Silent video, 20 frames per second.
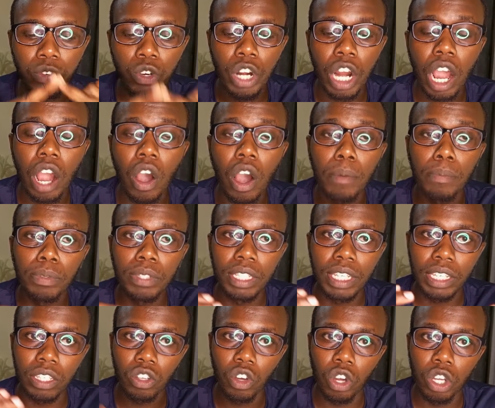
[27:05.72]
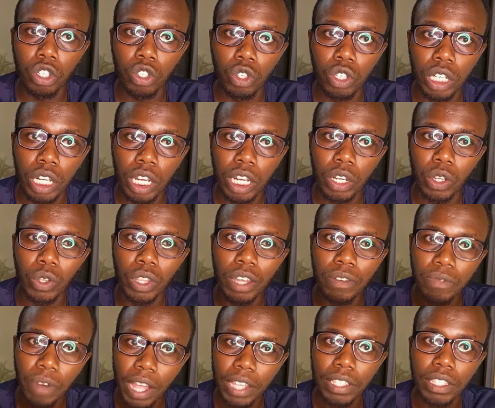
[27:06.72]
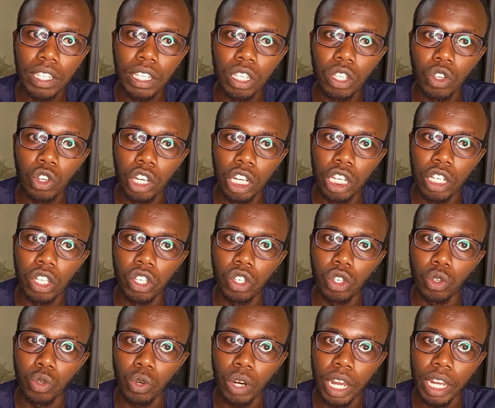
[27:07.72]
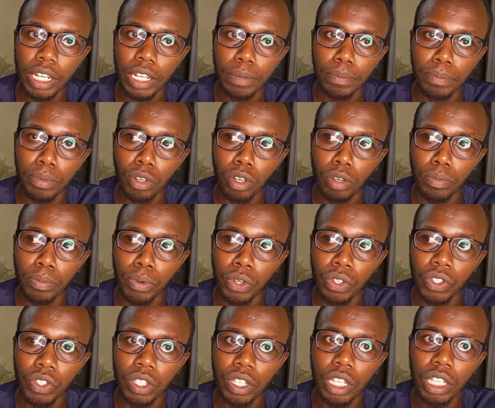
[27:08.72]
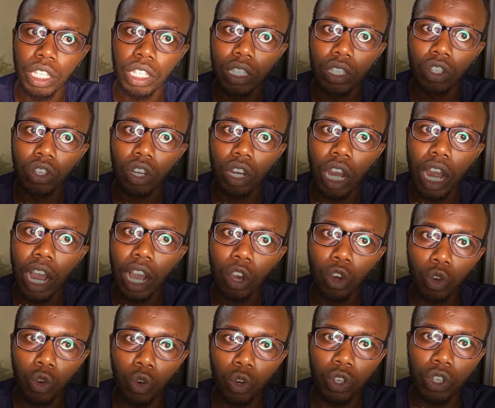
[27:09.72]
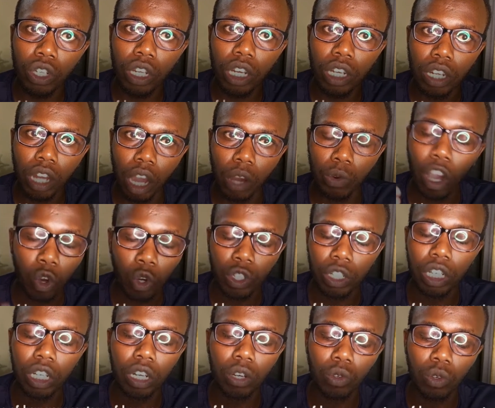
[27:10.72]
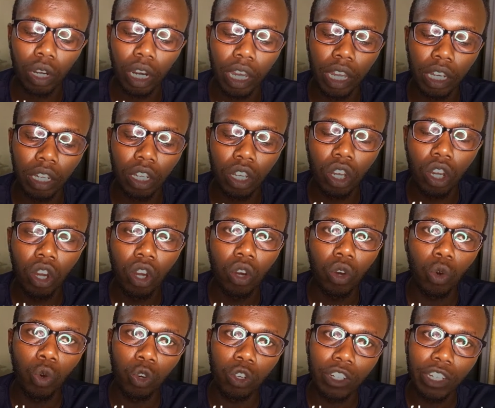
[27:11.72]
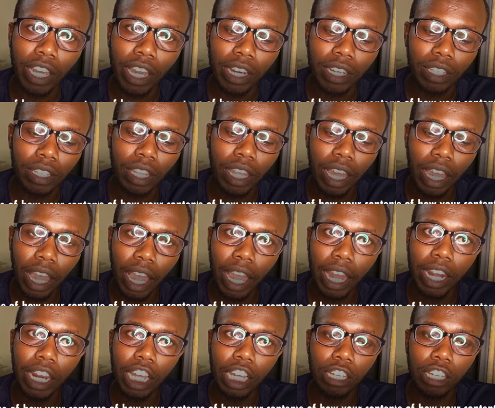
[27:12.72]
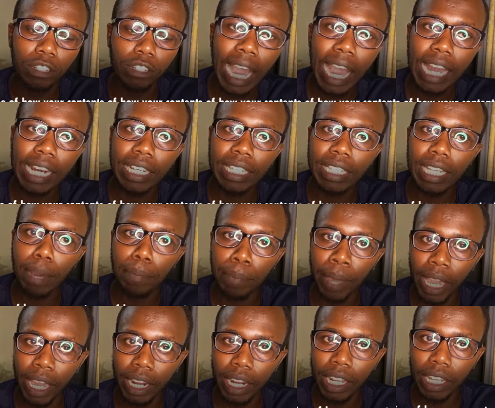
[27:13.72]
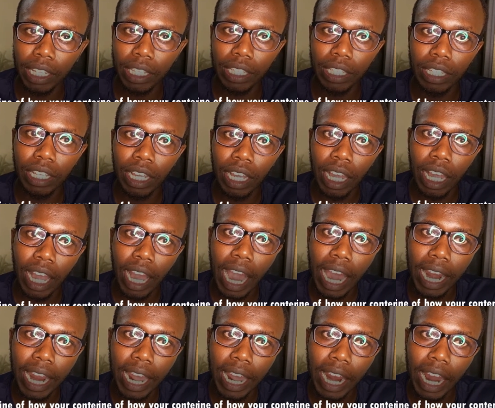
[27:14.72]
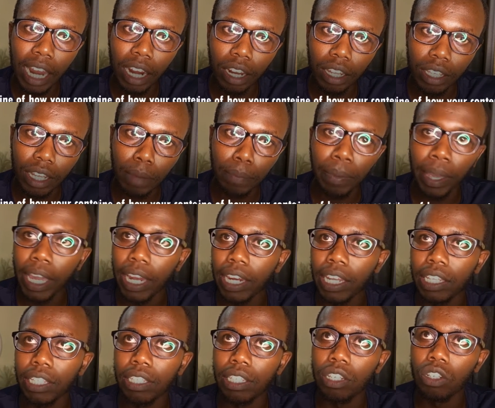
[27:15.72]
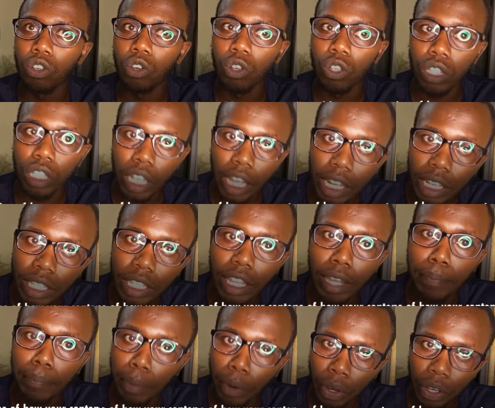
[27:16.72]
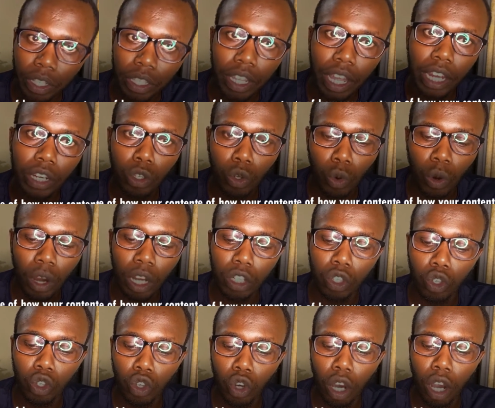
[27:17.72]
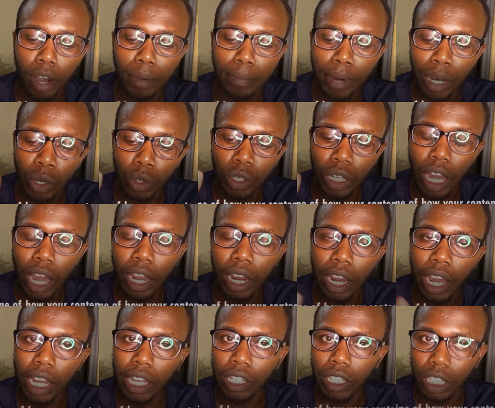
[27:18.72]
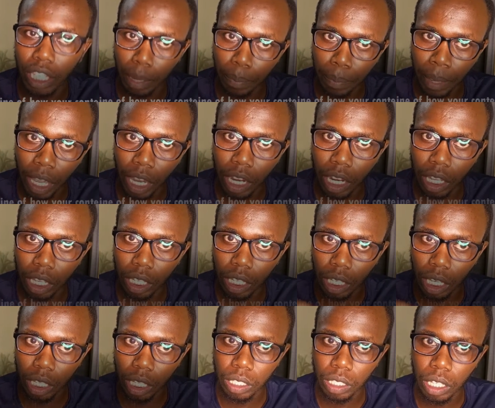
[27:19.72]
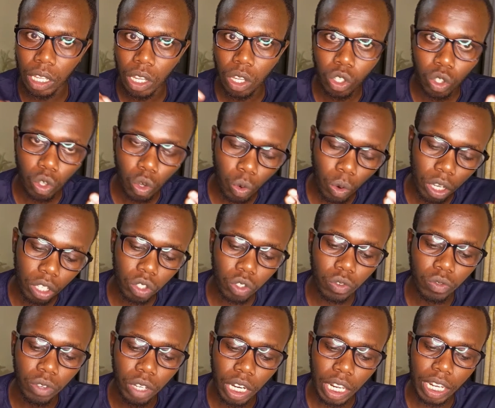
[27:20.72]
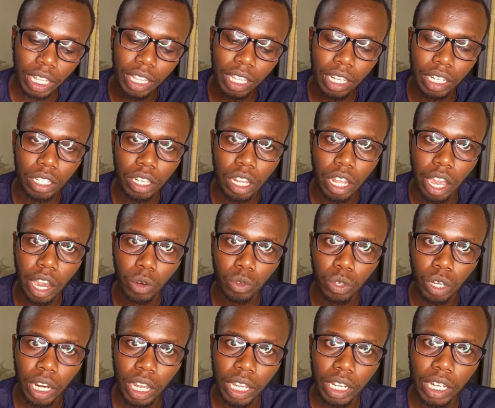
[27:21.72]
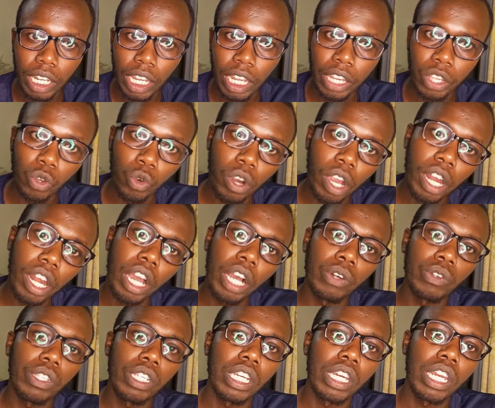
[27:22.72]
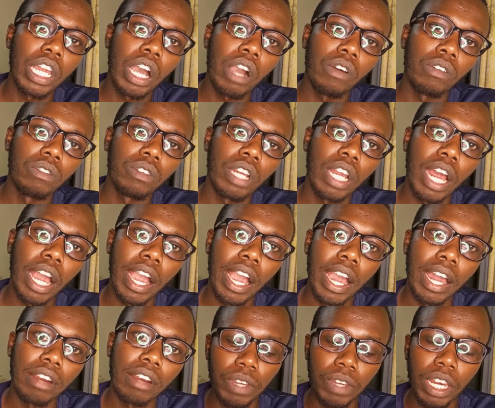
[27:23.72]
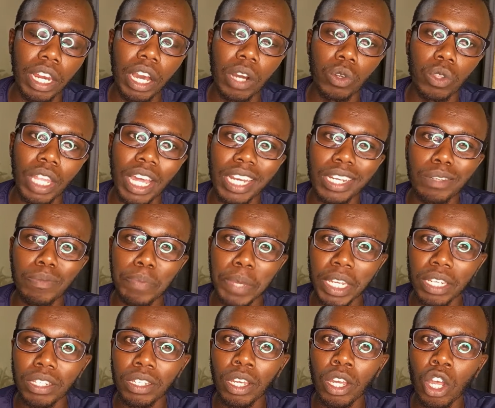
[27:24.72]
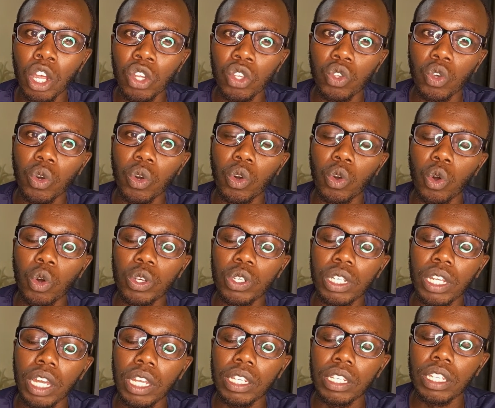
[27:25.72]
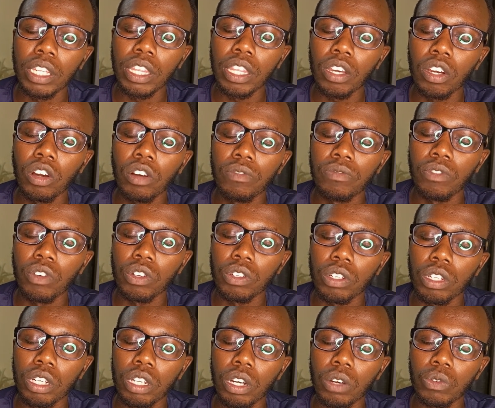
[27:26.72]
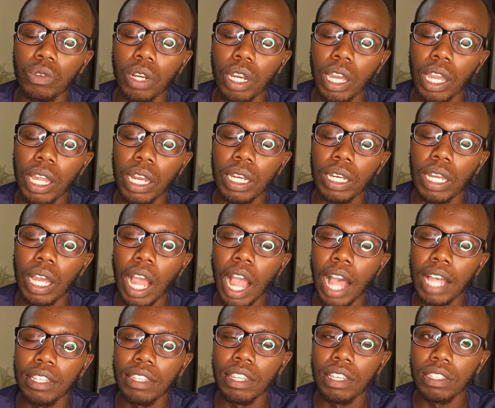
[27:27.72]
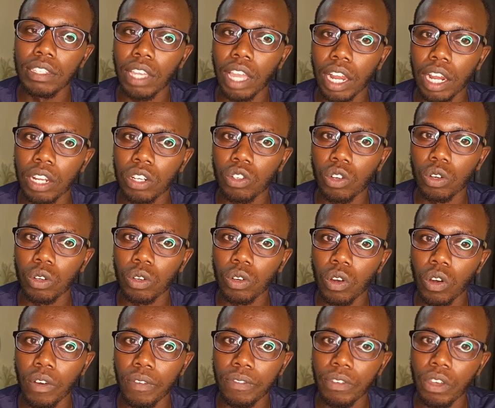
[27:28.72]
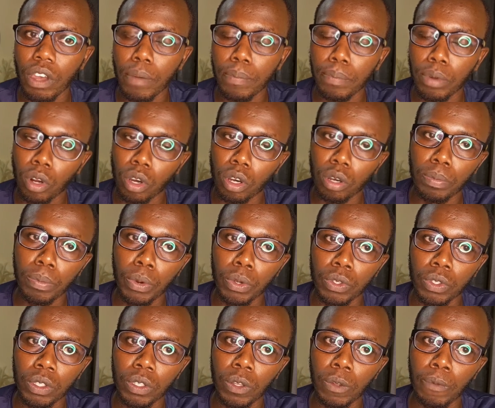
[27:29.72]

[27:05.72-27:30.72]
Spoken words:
now, I'm just going to tell you the first thing you need to write a blog post is a content outline. Contains the heading and subheadings, and then under subheadings it contains the points that you want to talk about under each subheading. Yes, so once you've created the outline, you can now sit down and fill out that meat. So think of content outline as the skeleton of your blog post.